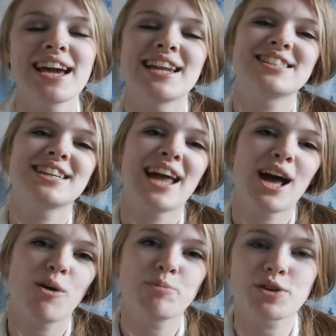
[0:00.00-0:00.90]
and it's going to
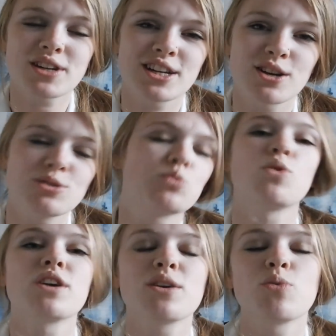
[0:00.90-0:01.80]
help your kiddos
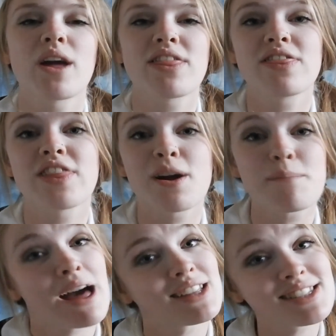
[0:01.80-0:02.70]
work with their
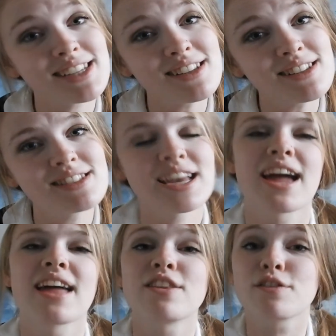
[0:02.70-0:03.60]
math skills
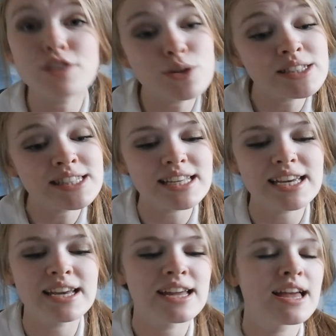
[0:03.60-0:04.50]
and their
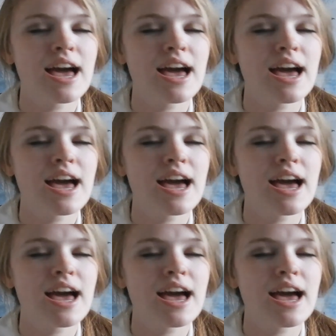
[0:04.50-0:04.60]
fluency